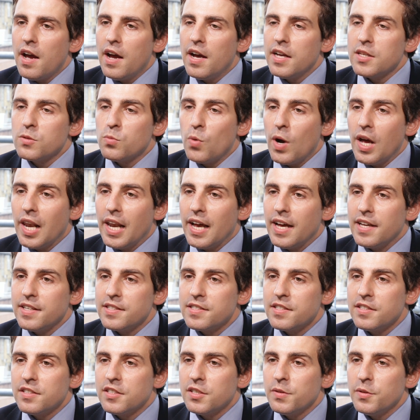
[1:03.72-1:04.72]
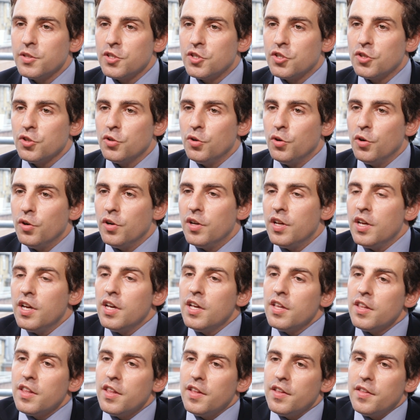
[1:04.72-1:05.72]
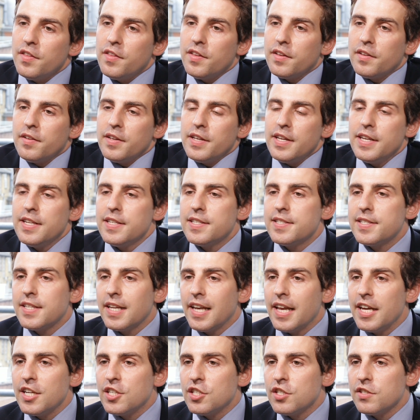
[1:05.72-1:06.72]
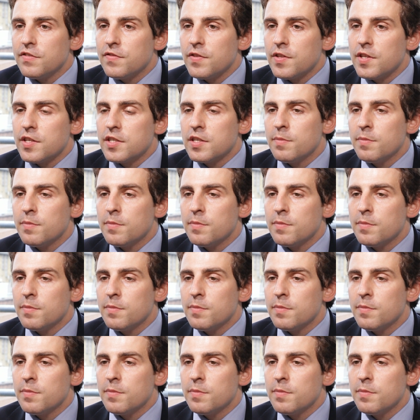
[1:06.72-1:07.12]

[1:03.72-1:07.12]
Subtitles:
as well as to ensure that the installations for the